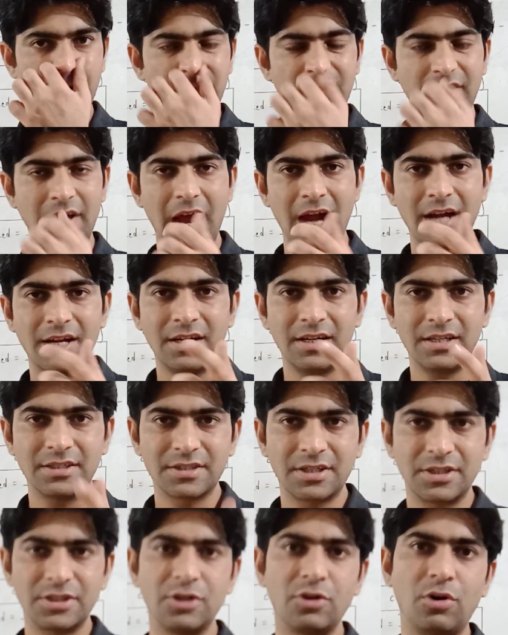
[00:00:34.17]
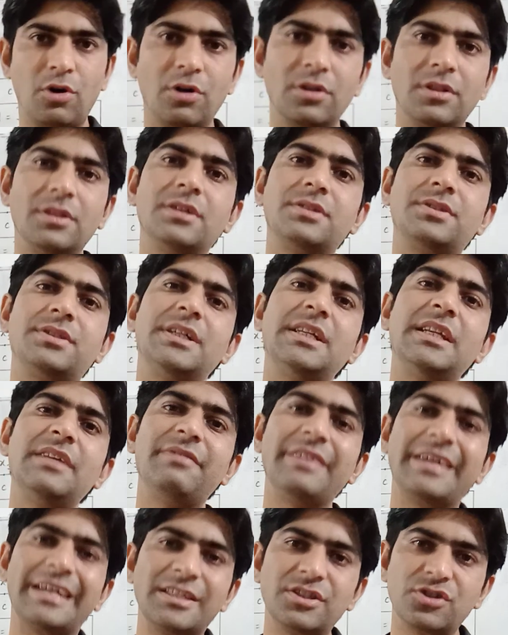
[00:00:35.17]
We had a discussion on the
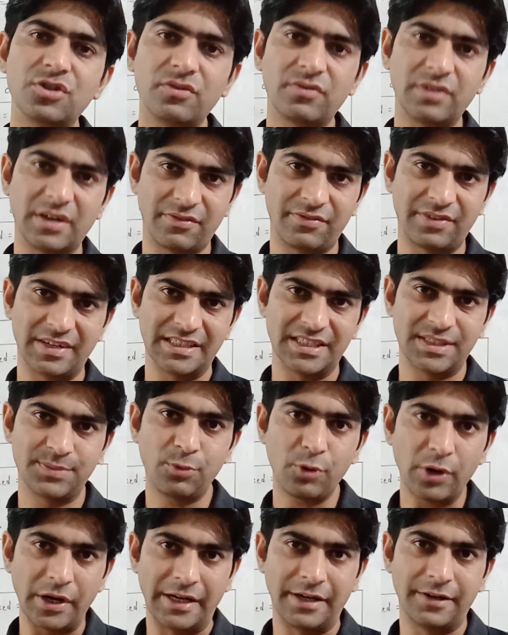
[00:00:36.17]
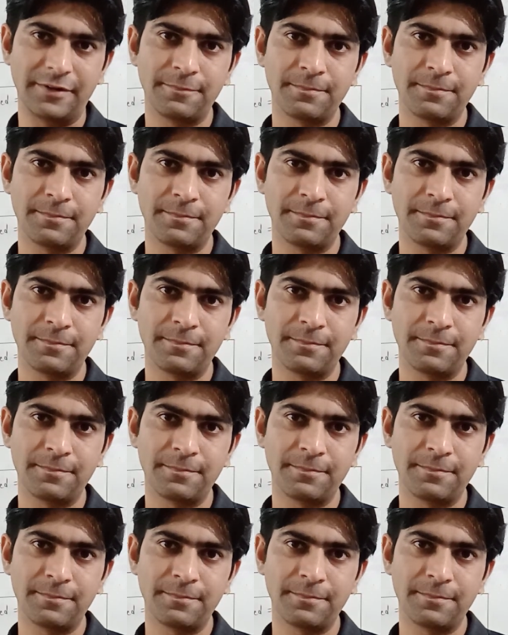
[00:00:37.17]
significance of reference point.